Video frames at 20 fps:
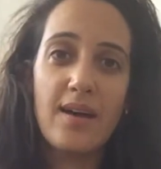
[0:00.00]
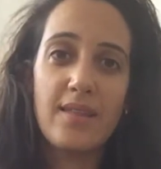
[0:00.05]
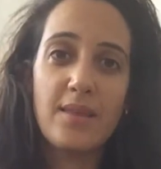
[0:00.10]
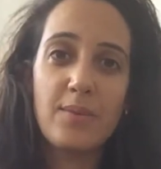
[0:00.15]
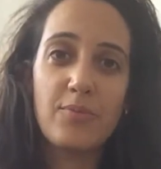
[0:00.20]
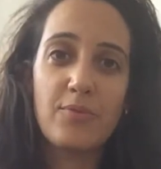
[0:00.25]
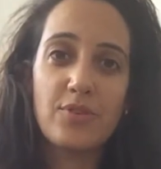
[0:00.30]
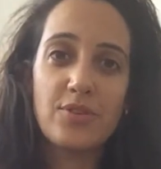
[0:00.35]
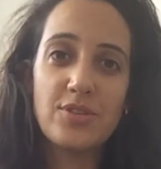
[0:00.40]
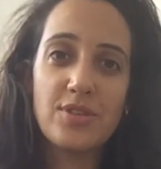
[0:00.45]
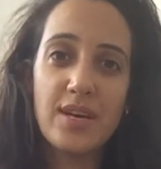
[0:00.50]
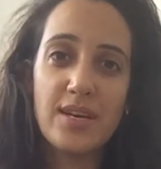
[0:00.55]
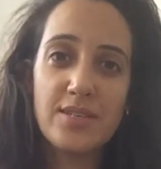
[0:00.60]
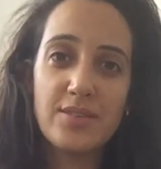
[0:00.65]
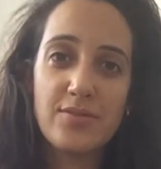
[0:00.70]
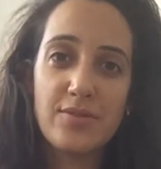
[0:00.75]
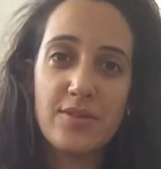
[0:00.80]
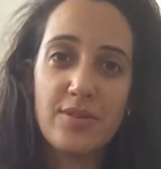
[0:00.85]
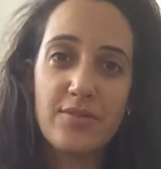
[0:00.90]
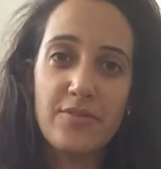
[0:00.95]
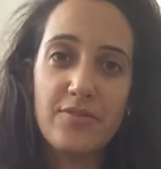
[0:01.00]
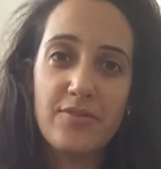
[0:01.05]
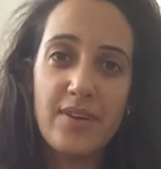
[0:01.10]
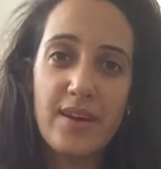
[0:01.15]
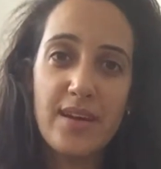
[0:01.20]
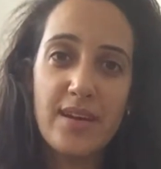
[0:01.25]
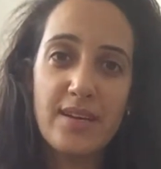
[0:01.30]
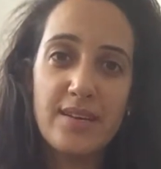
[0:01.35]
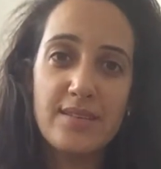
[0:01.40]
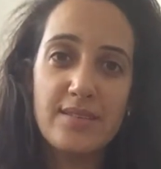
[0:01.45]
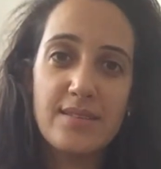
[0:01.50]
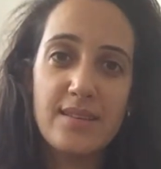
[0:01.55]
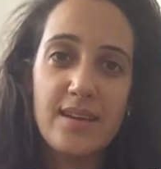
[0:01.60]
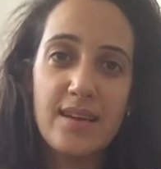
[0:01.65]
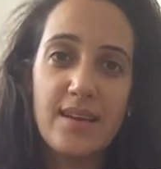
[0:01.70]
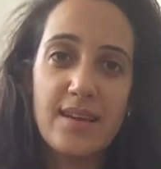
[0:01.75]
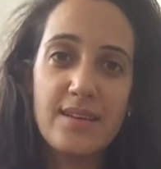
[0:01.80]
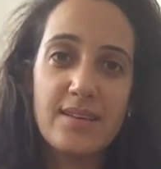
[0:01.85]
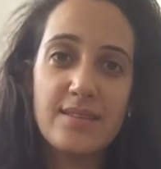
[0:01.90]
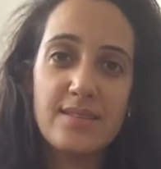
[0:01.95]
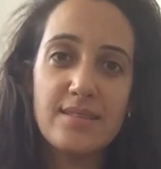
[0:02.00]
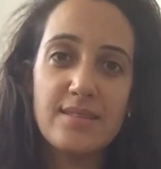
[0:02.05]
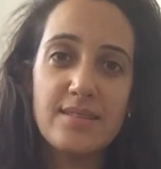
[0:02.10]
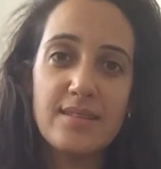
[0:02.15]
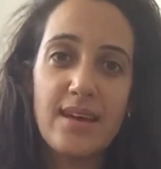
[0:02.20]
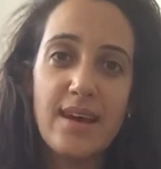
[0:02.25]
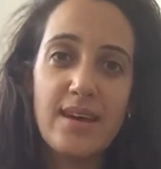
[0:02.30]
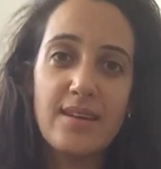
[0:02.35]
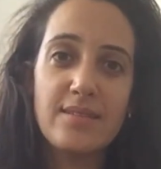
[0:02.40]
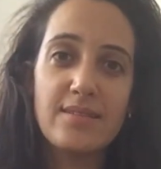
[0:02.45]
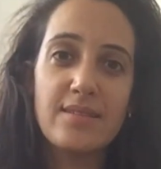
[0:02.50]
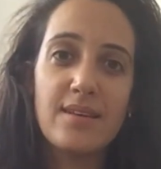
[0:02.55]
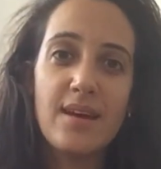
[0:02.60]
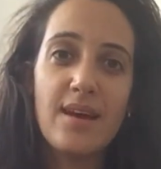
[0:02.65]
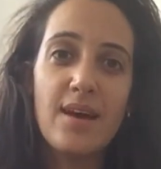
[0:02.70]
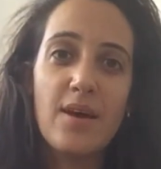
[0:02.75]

the progesterone phase is that